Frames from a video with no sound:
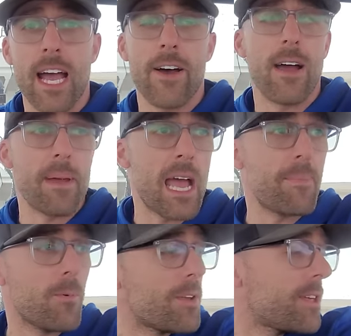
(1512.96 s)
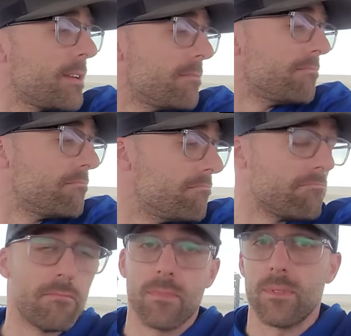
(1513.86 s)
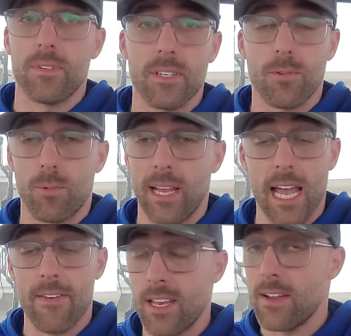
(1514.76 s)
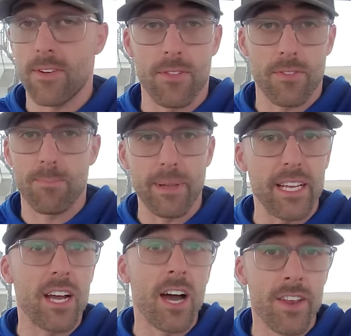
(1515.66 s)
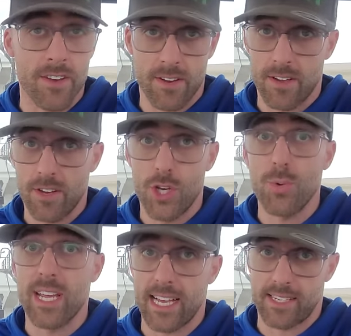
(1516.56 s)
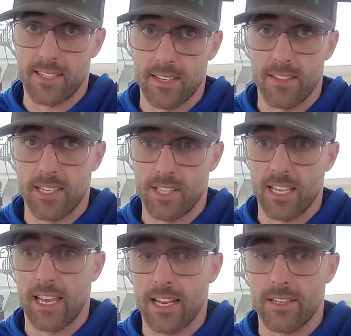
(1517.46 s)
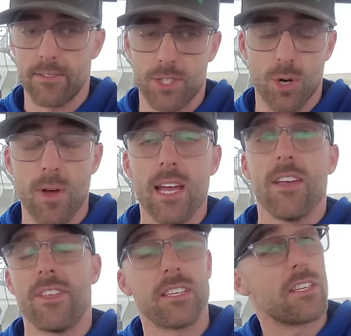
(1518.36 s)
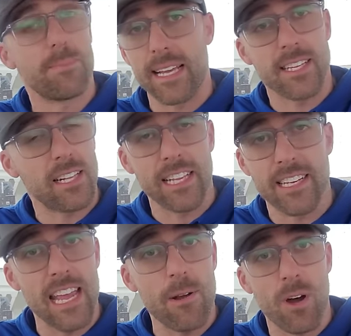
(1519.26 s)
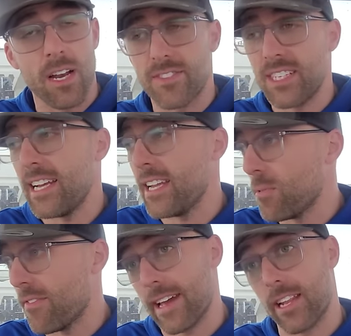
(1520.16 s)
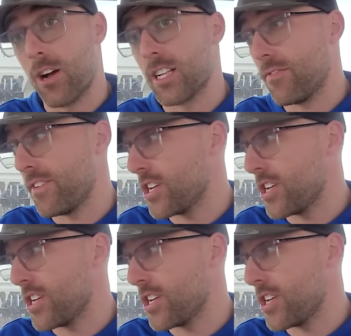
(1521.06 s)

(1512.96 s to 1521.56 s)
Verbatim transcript: now, I'm happy with it we haven't even begun to test this thing yet. So this is basically day one of seeding. We've had lots